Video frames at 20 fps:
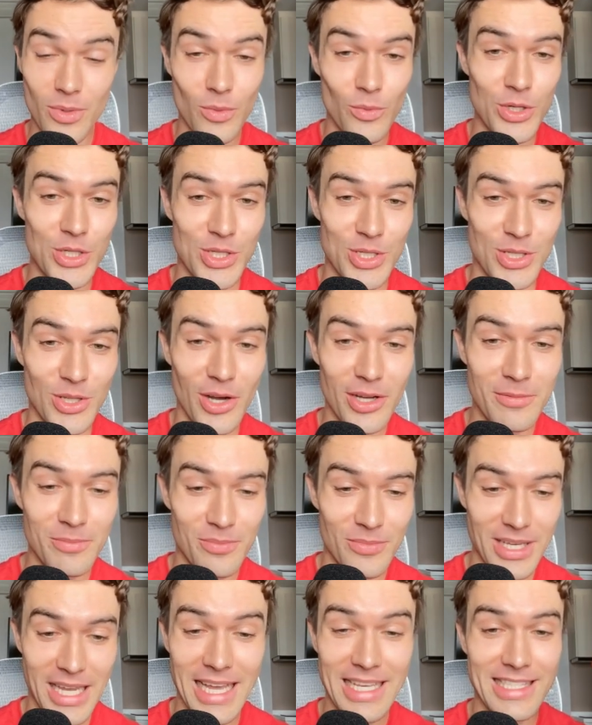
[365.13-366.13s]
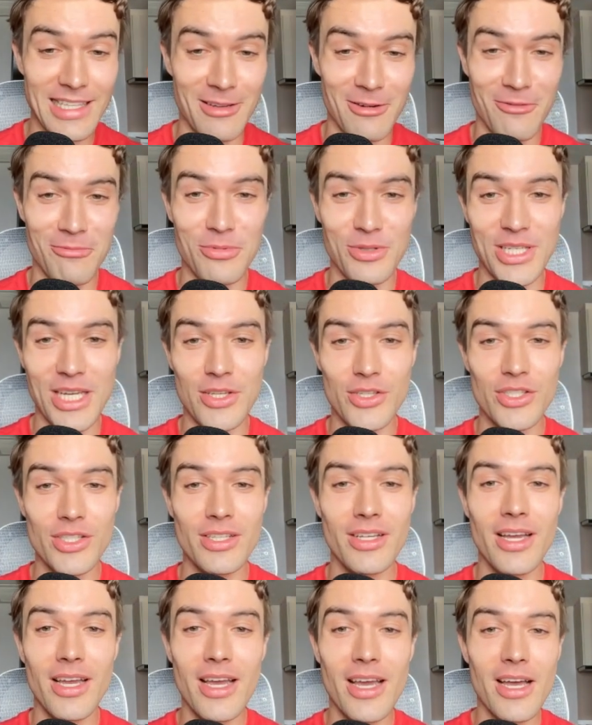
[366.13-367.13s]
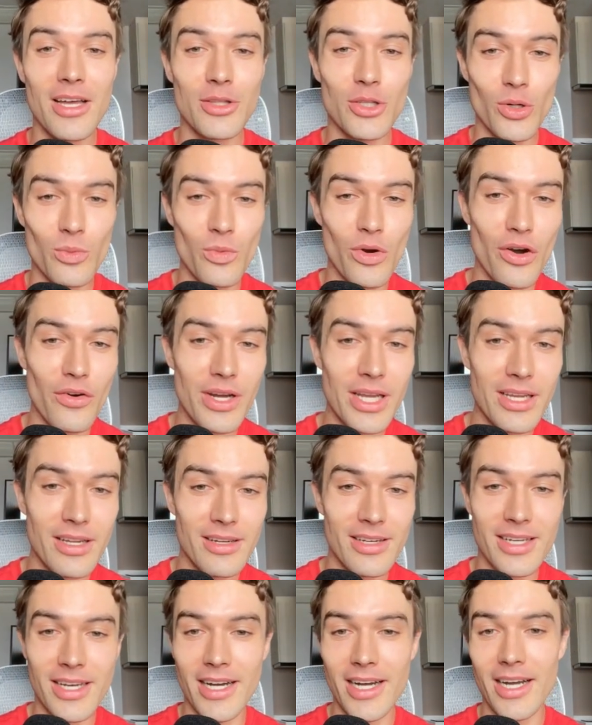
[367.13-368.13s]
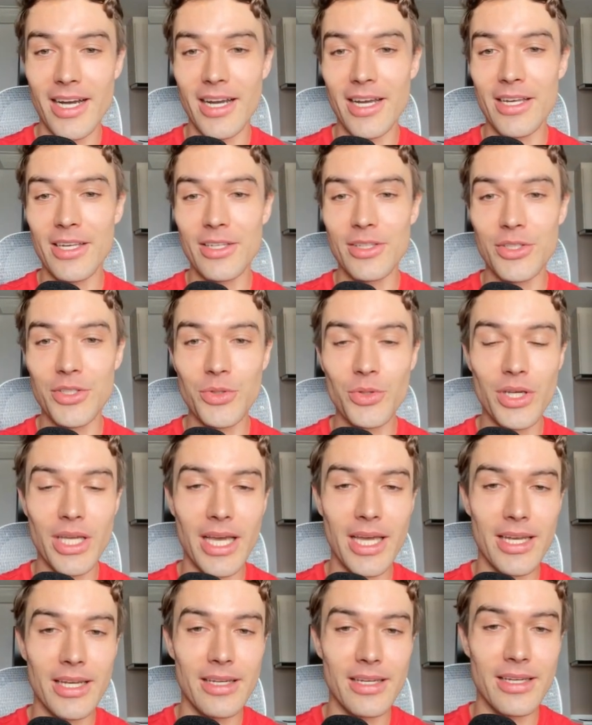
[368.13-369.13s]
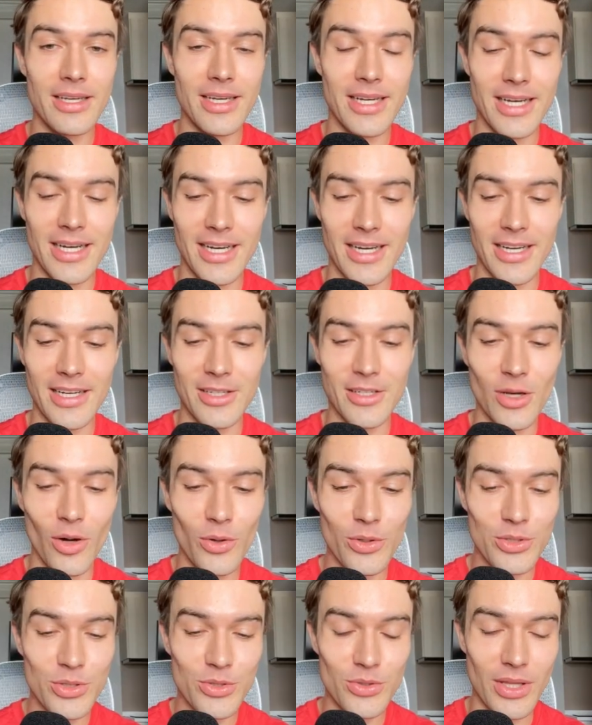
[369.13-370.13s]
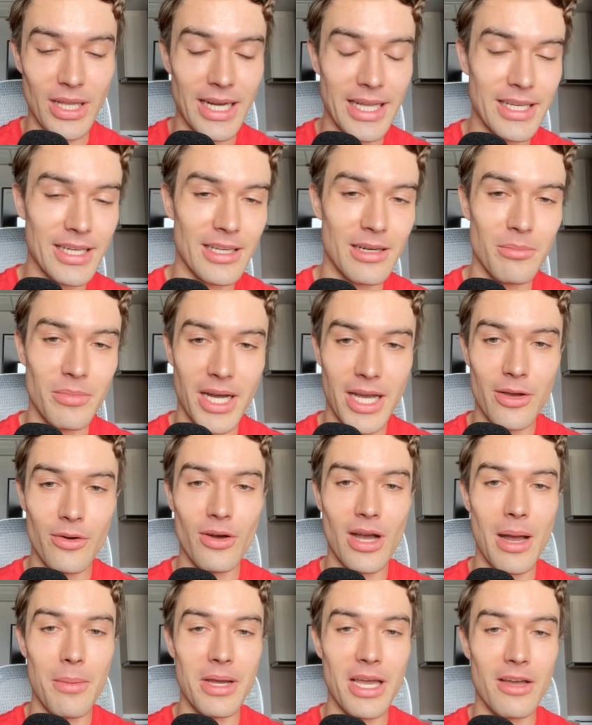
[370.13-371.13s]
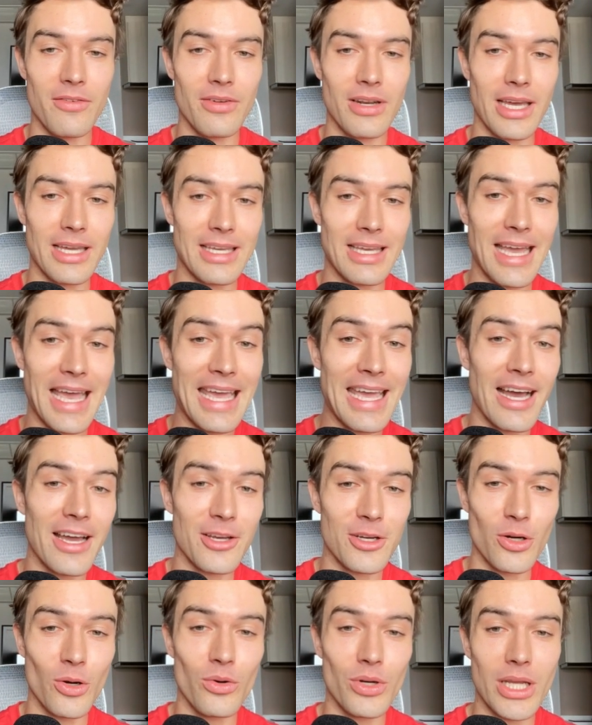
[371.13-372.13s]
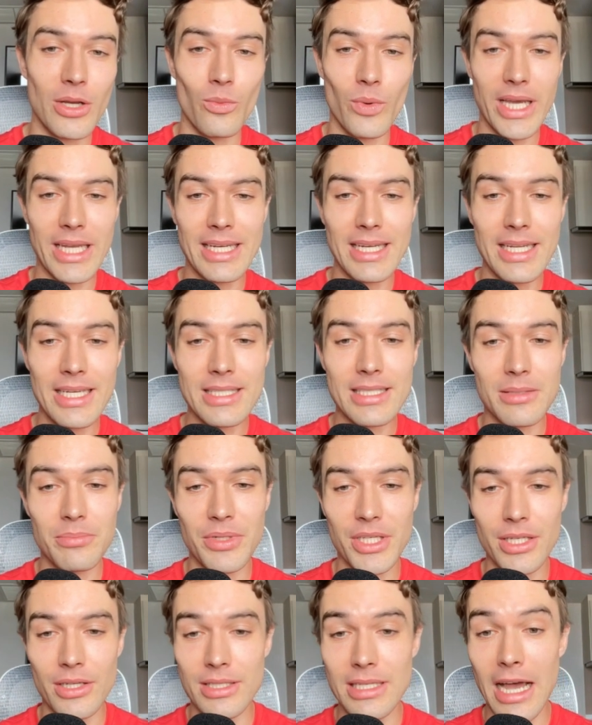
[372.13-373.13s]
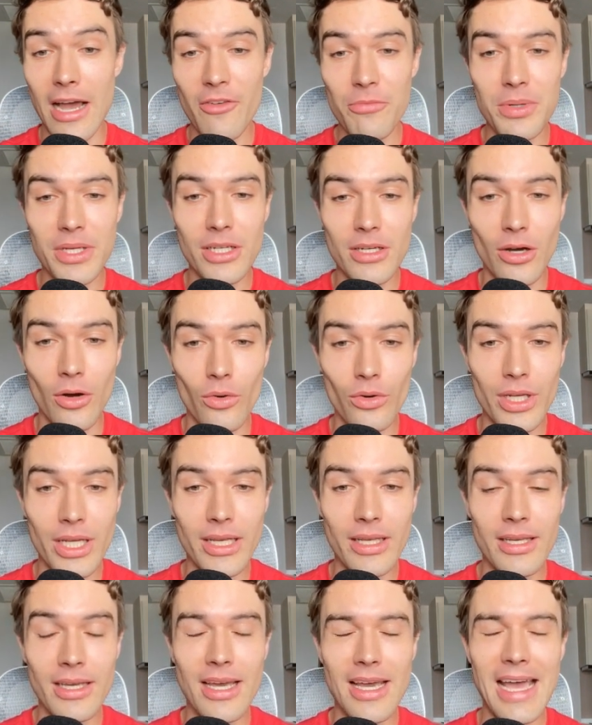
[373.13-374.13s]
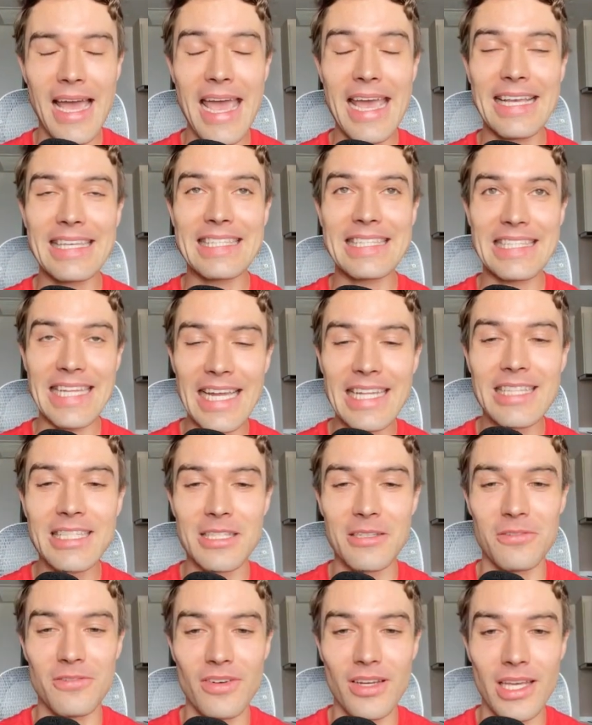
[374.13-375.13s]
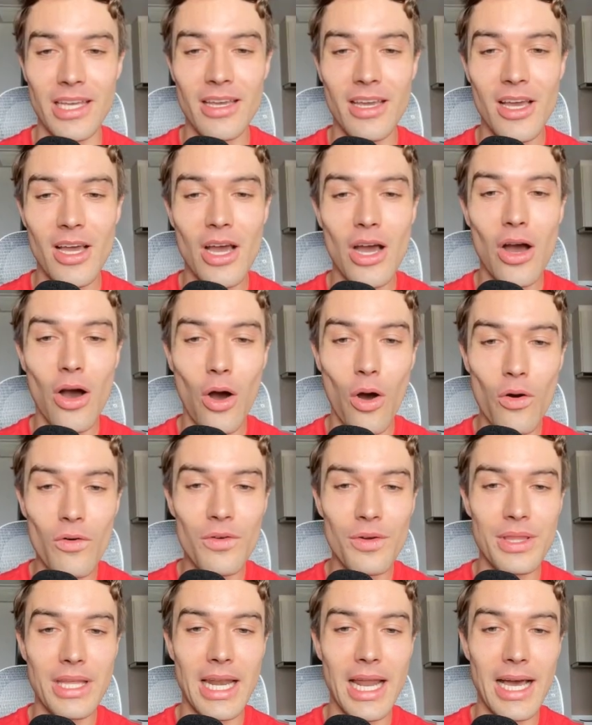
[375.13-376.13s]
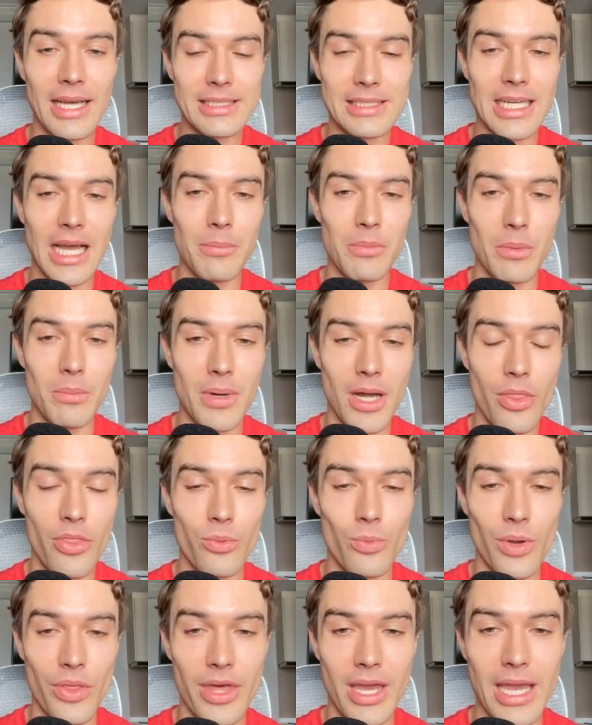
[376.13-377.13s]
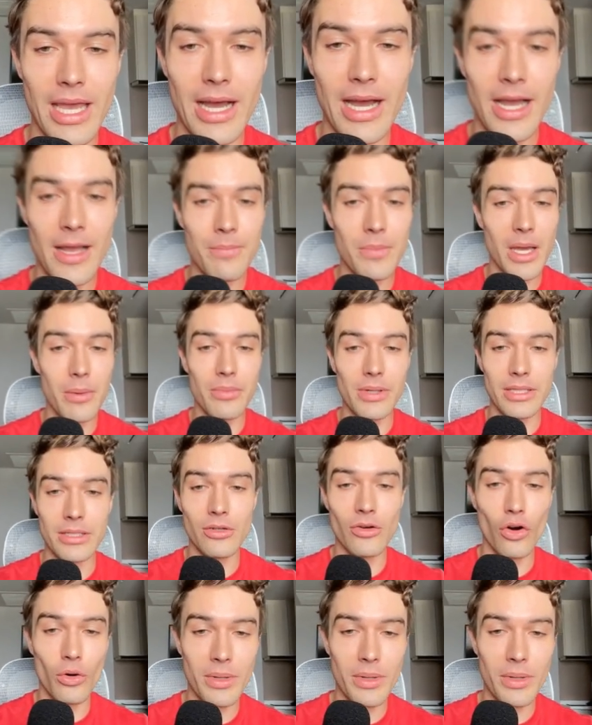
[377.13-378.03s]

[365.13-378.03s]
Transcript: which is not, has a lot of potential. Don't worry, you can go to the link in the bio. I have a like AI coding waitlist because I've been coding extensively over the last couple months with AI. I built Chrome